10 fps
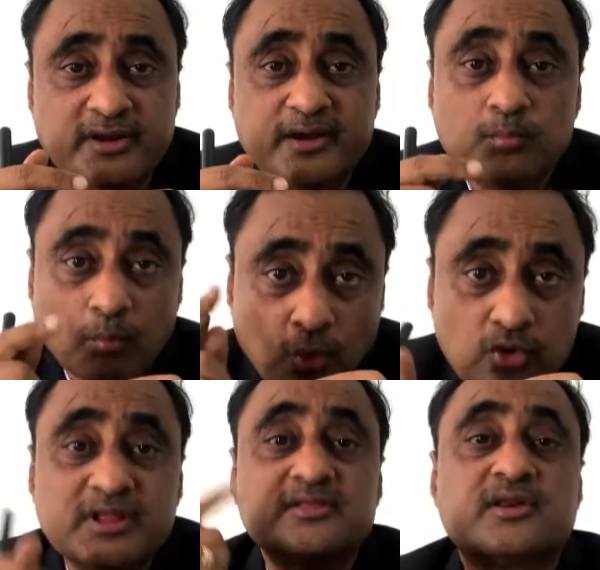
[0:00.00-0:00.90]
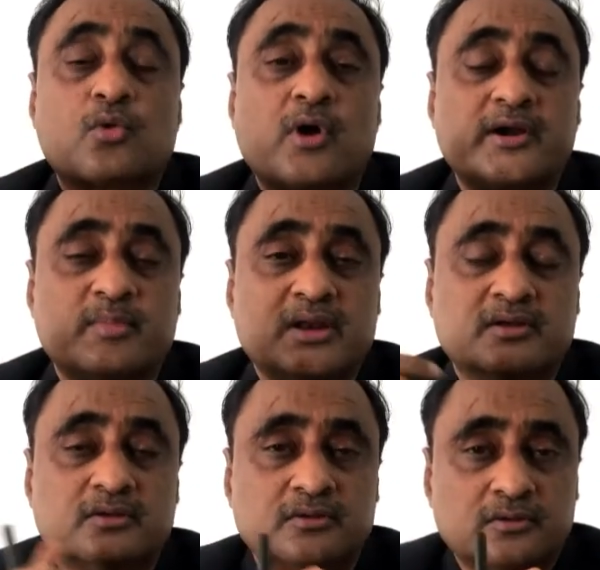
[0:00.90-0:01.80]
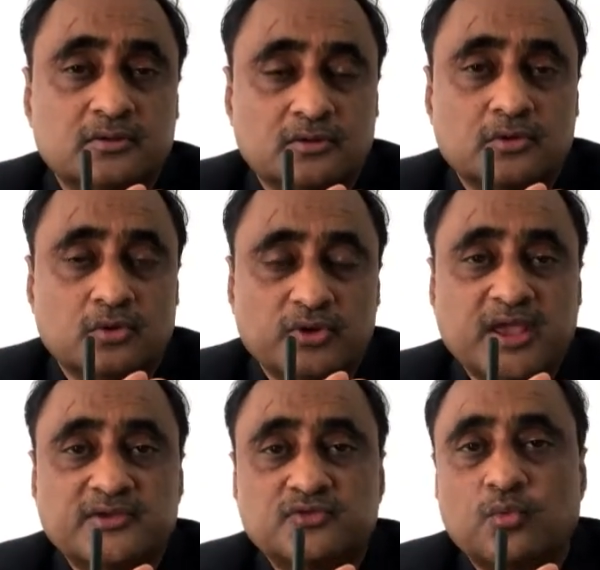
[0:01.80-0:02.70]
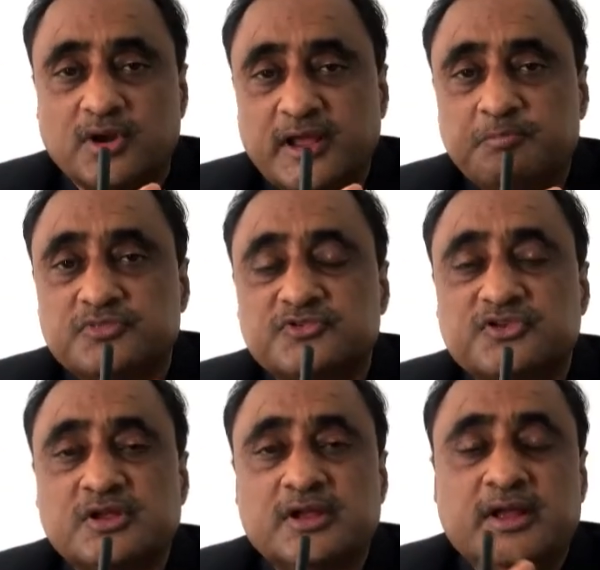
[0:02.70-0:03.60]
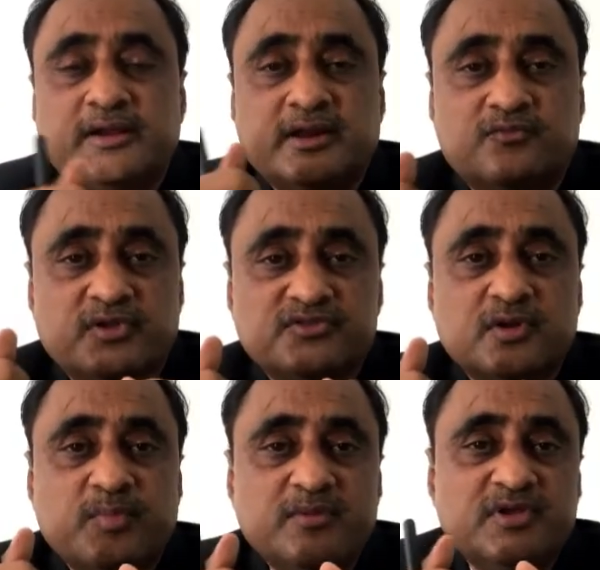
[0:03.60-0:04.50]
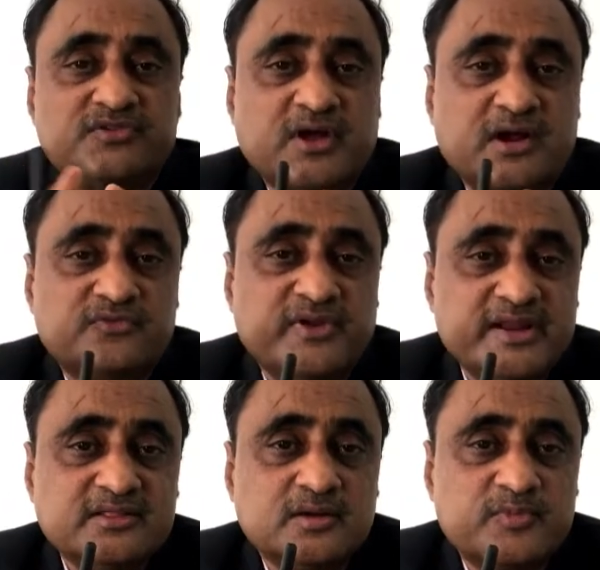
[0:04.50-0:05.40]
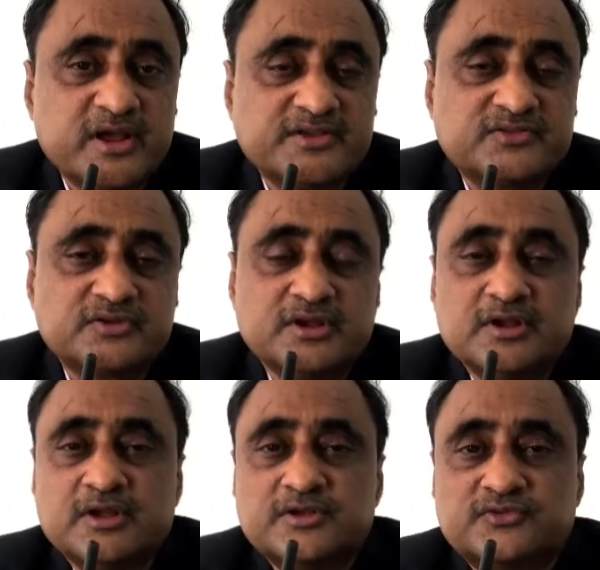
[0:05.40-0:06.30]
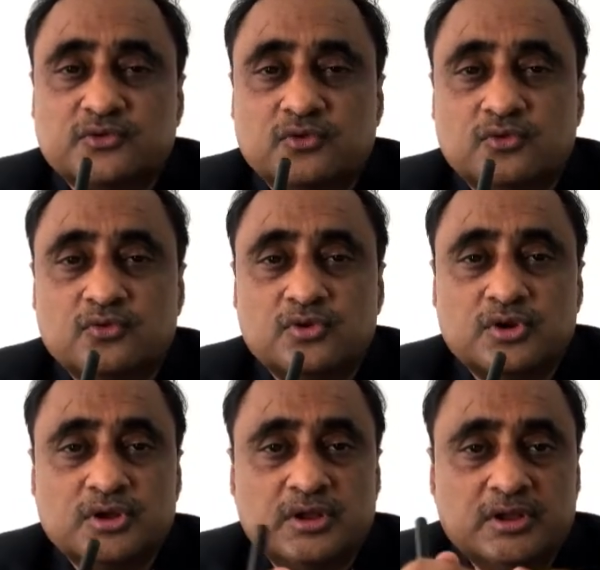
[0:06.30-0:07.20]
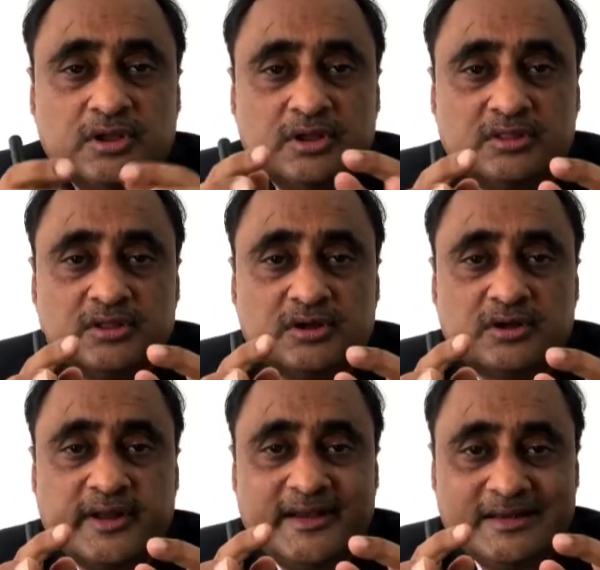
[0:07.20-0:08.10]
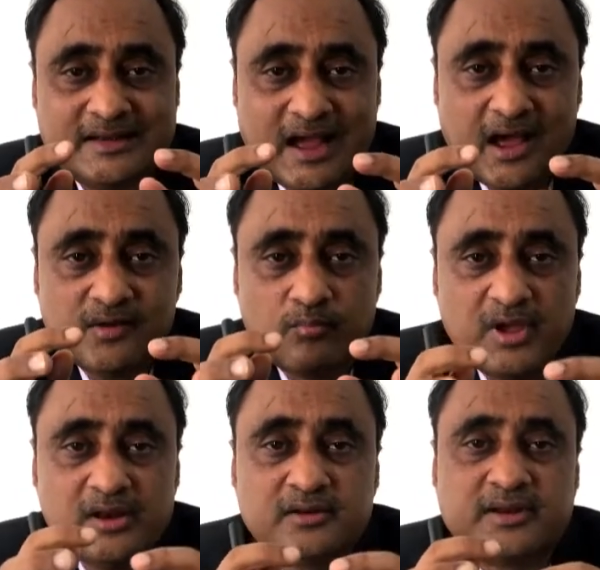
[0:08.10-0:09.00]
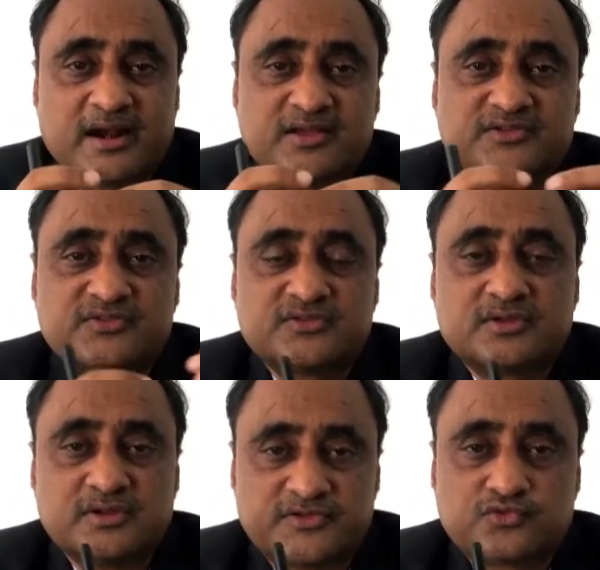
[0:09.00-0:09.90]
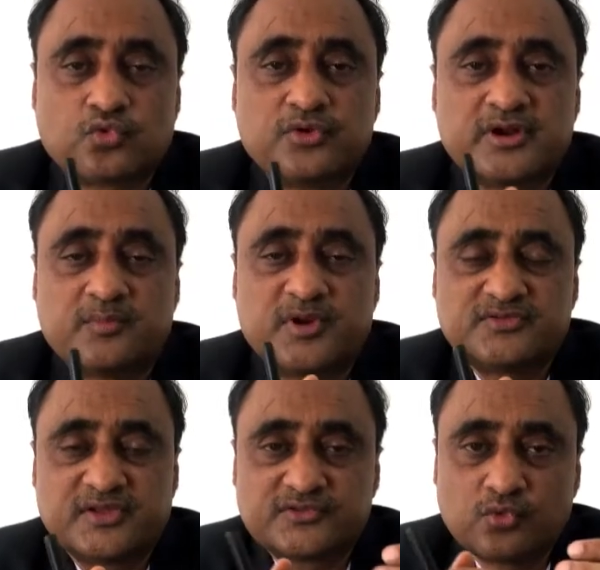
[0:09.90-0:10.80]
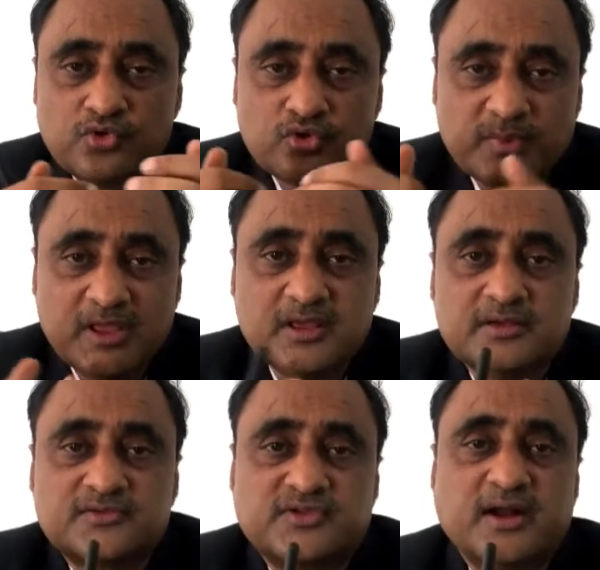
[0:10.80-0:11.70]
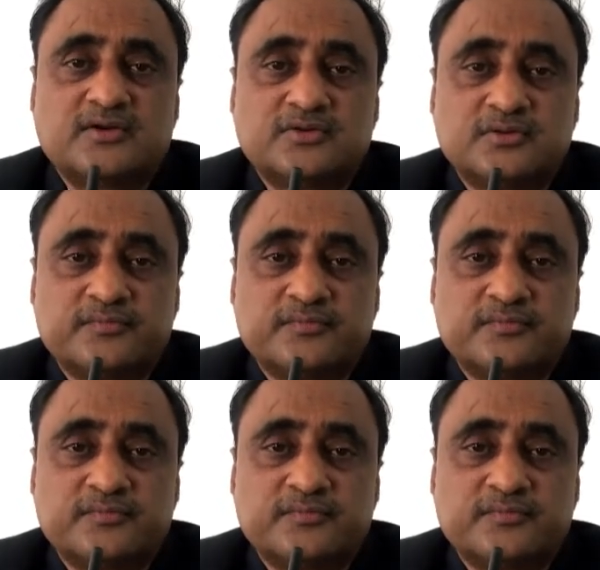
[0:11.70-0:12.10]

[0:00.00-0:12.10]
get more than the required milk. Okay, so what happens, that once the baby start feeding the breast, so the entire milk that is stored in a breast is going to be sucked.